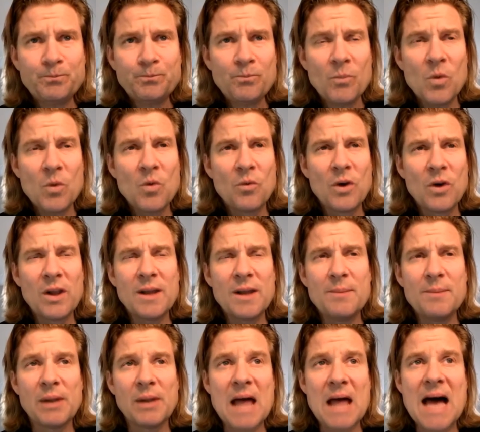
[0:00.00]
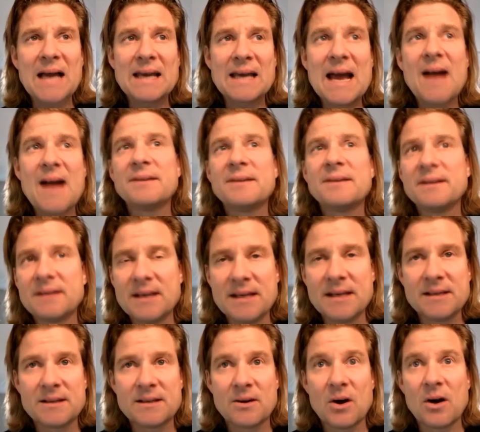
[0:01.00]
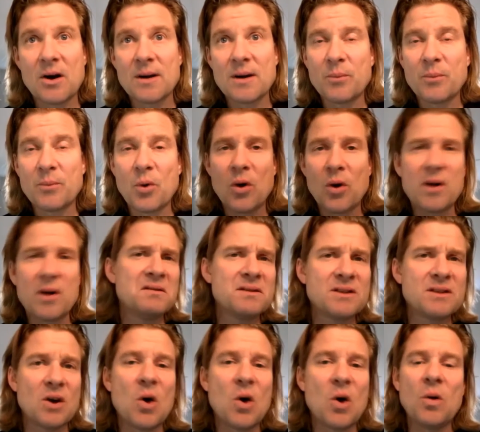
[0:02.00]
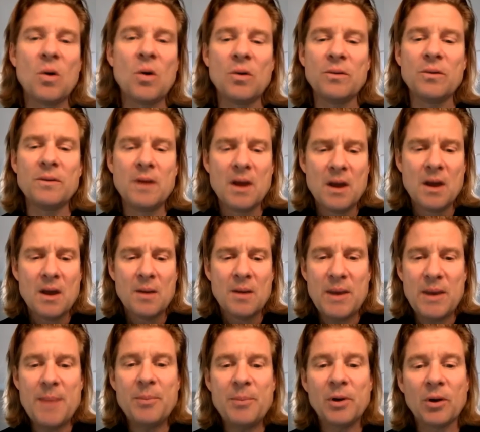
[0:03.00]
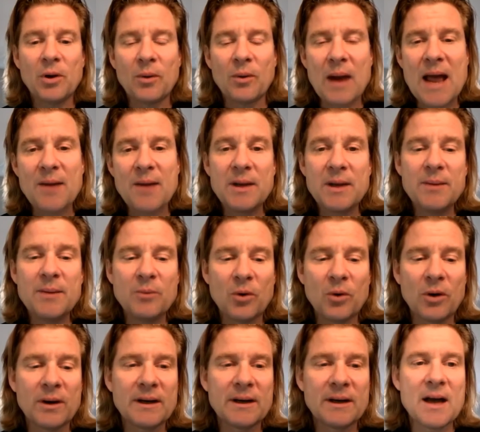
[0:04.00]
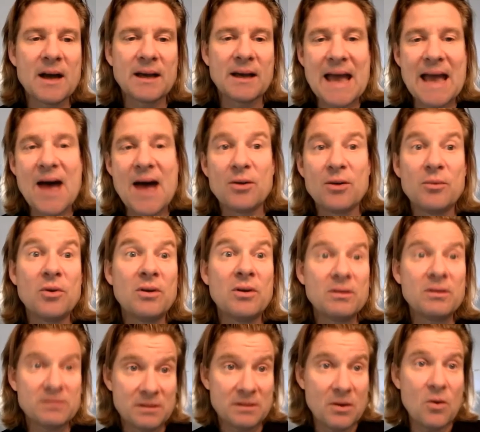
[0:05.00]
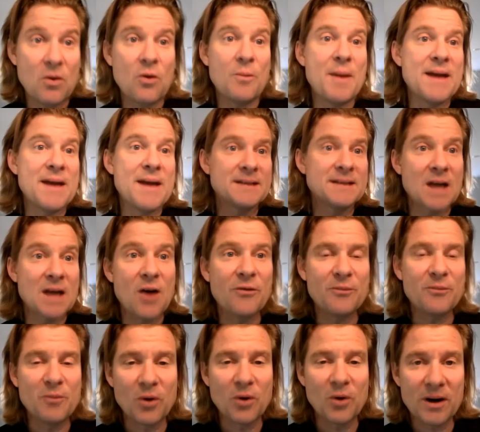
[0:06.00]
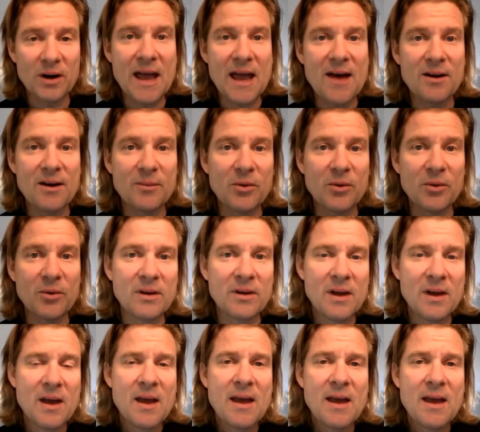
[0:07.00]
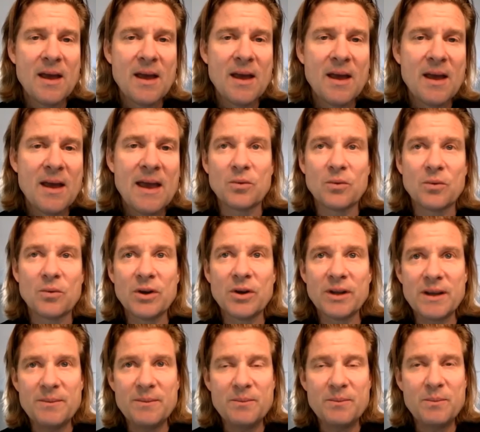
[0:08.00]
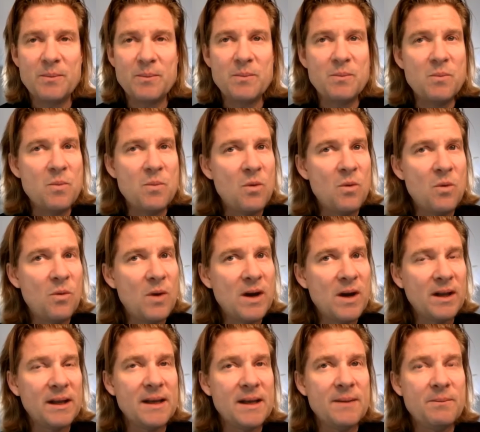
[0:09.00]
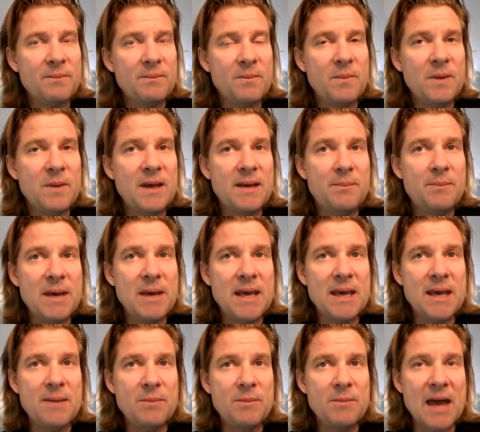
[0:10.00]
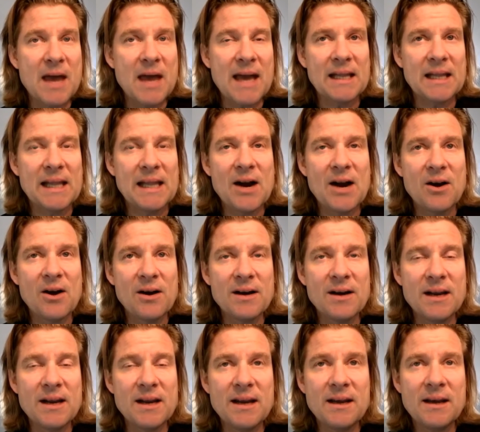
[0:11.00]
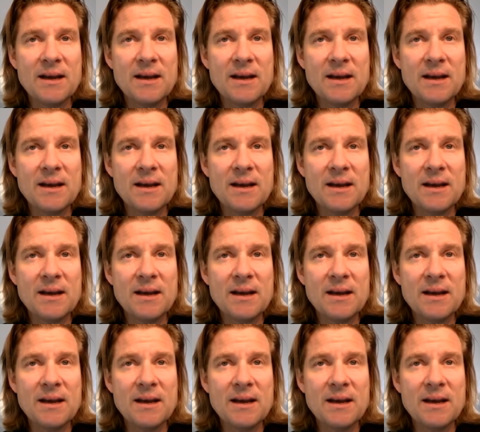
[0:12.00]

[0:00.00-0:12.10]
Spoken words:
really block out the things that aren't important, to hold people around me more accountable, to hold myself more accountable, and to really be that clarity